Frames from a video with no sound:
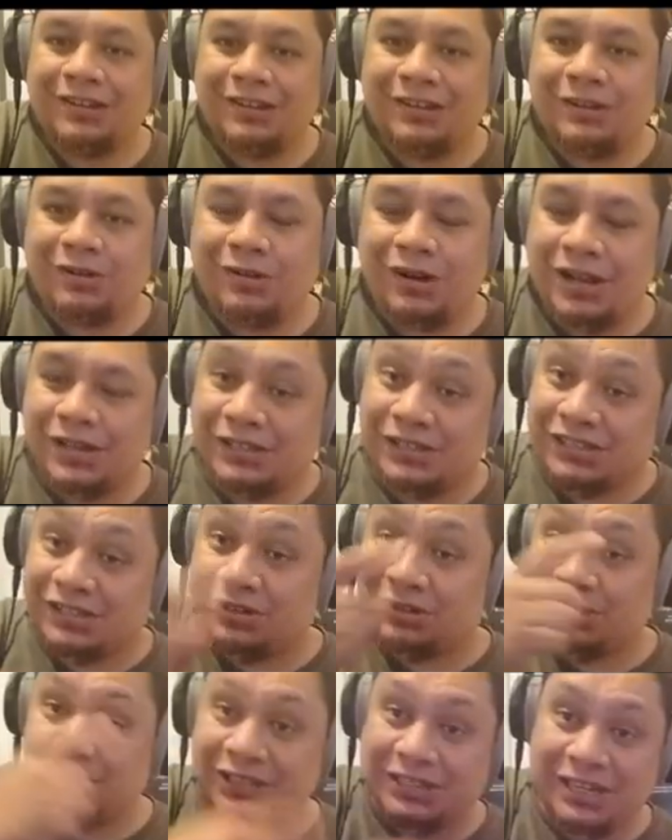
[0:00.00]
Alright, so
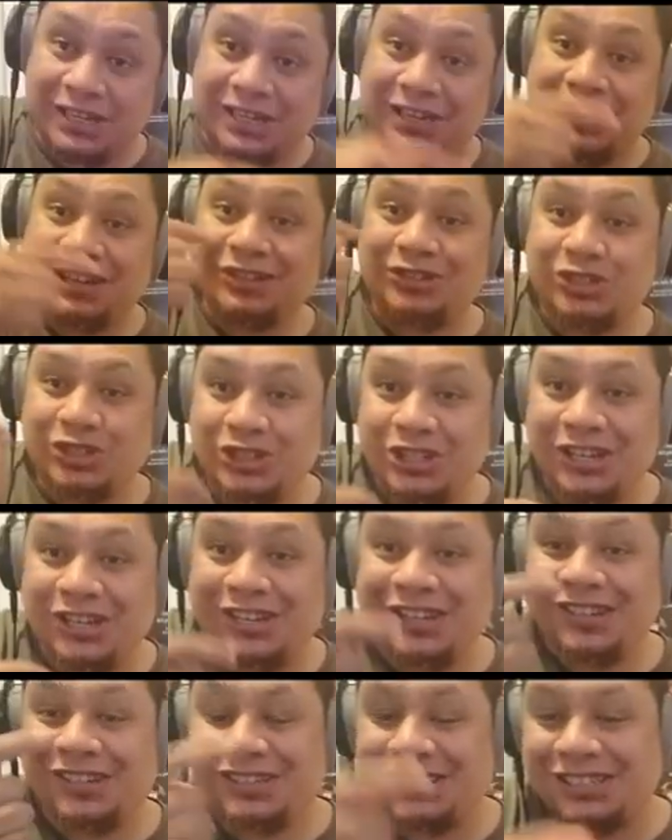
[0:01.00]
C, G,
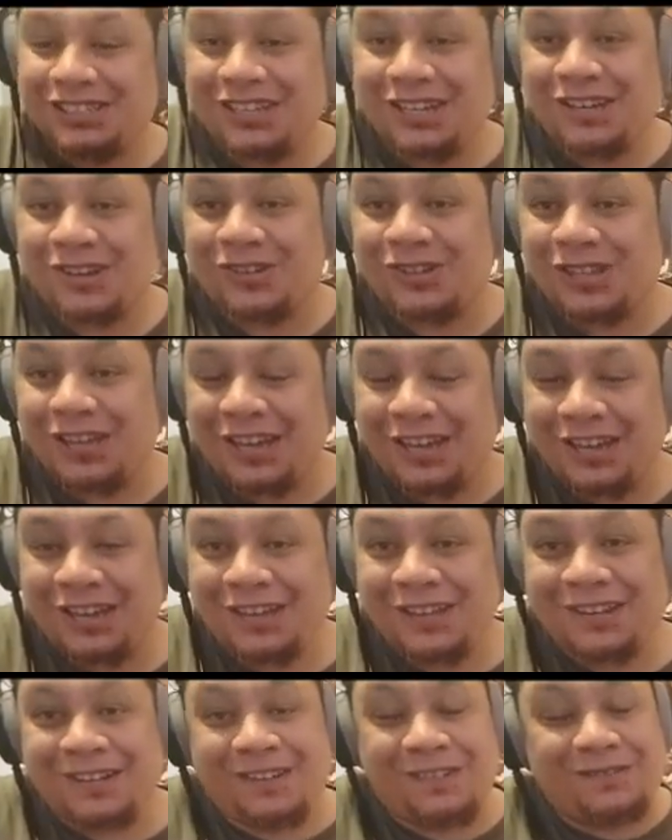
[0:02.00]
C on the
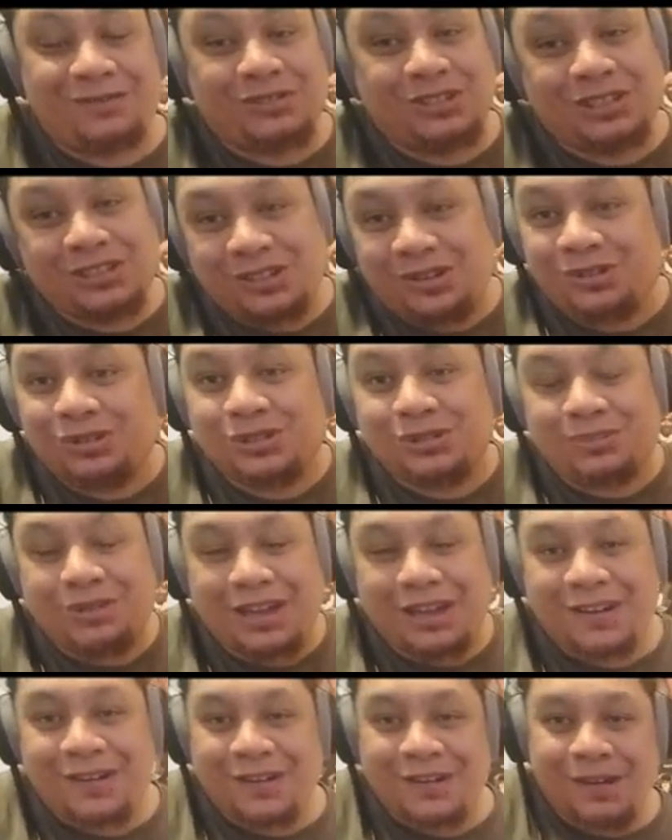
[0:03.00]
end, it resolves
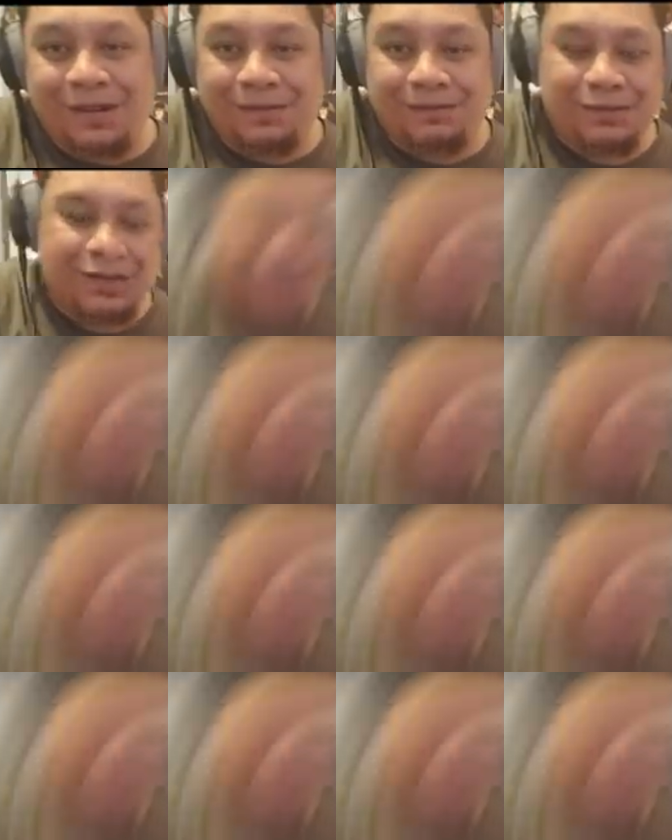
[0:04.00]
back home.